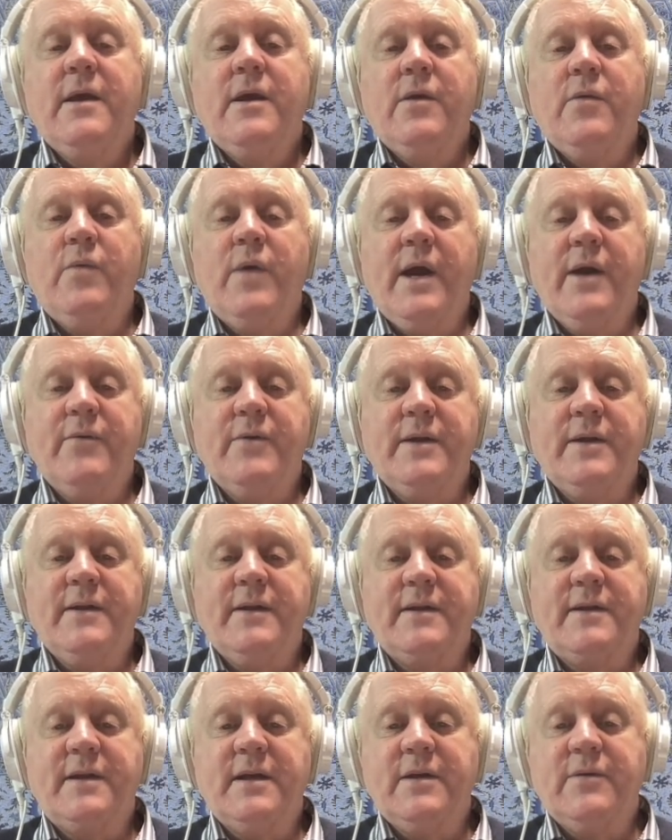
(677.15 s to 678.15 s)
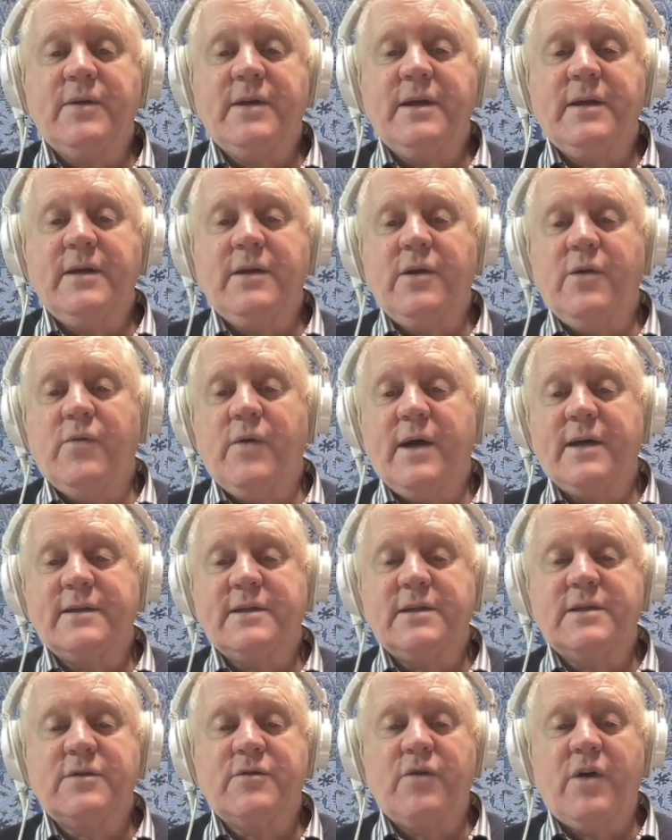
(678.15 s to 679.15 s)
where in the theory you are
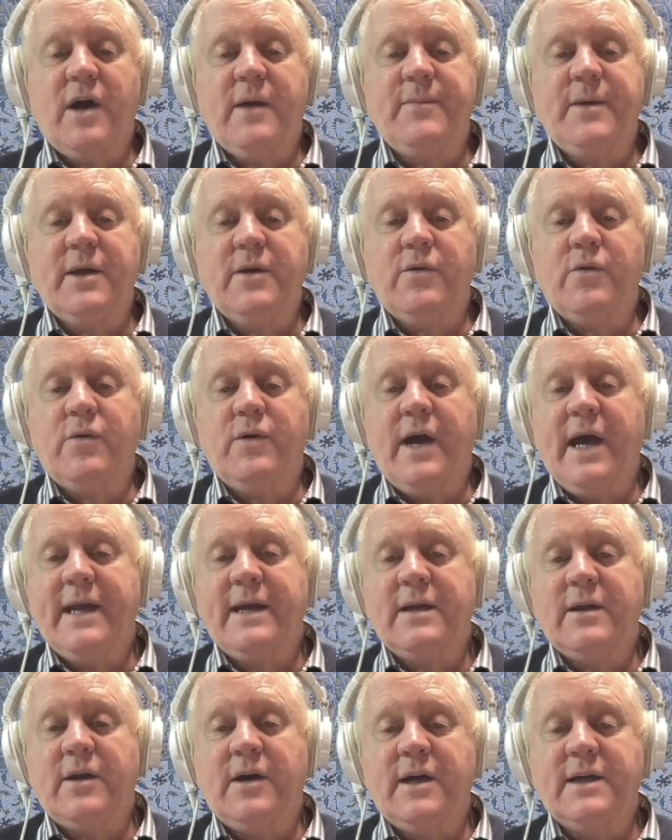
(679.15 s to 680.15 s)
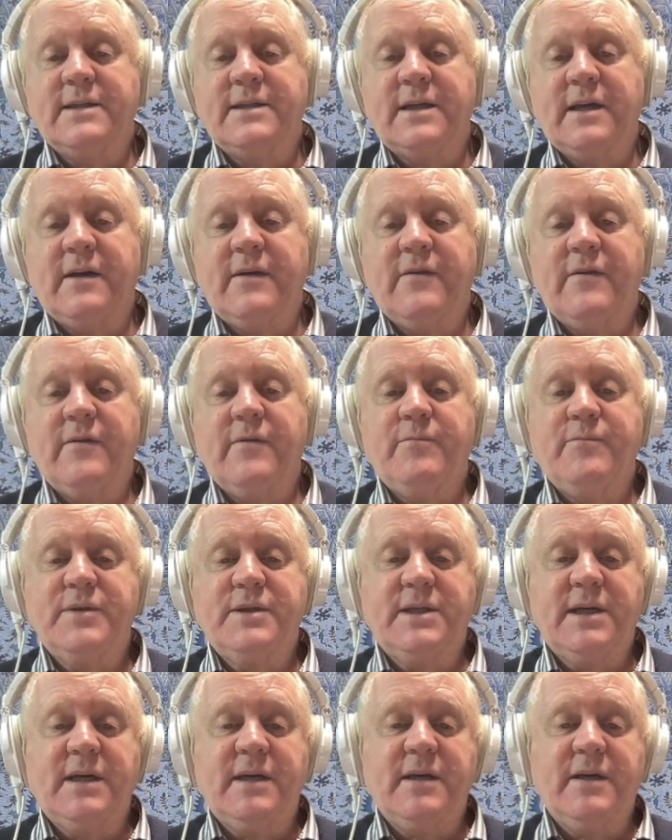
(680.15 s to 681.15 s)
describing or analysing
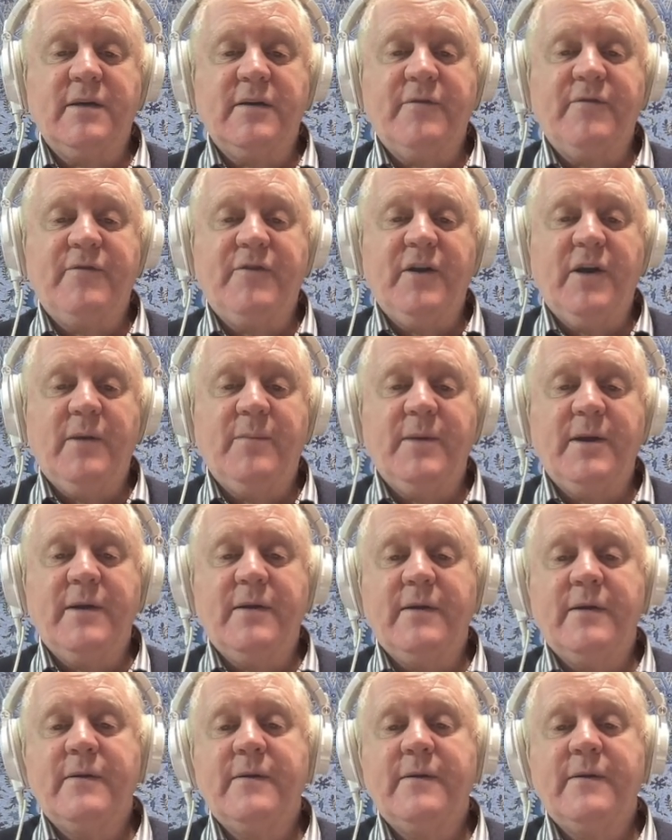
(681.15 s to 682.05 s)
particular phenomena.